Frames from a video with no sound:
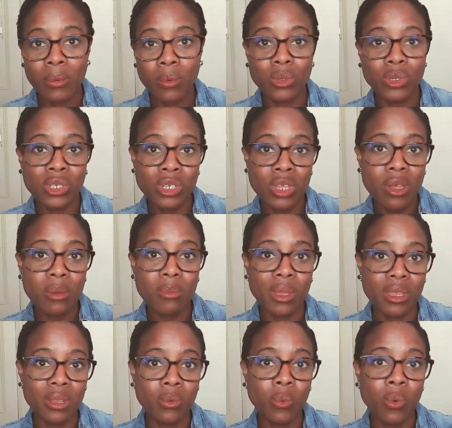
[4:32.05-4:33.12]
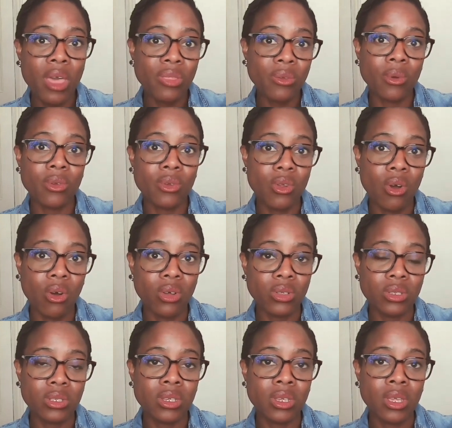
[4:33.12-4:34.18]
will determine whether or
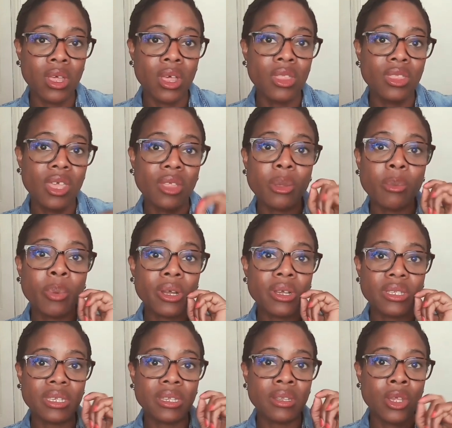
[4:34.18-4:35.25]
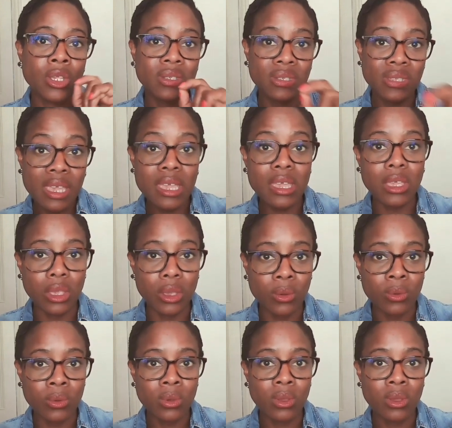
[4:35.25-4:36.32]
not the other person seeing
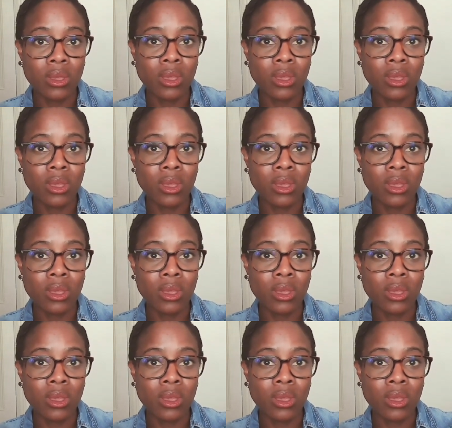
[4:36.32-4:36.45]
you